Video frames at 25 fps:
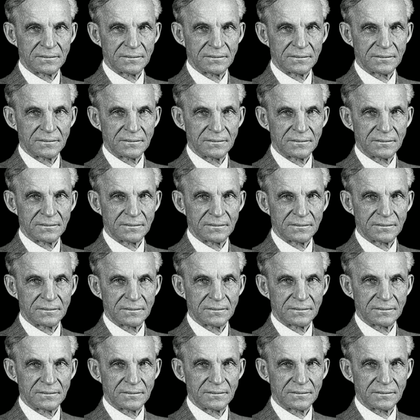
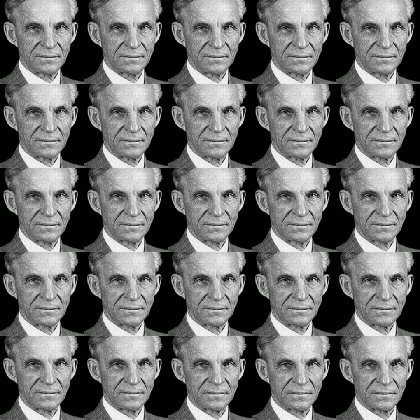
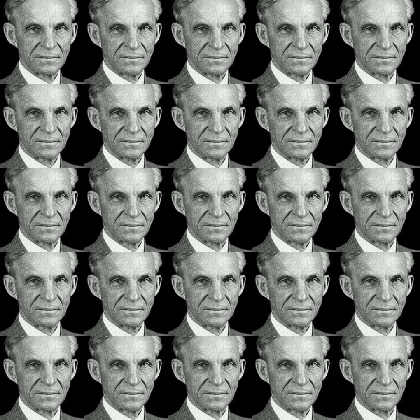[no speech]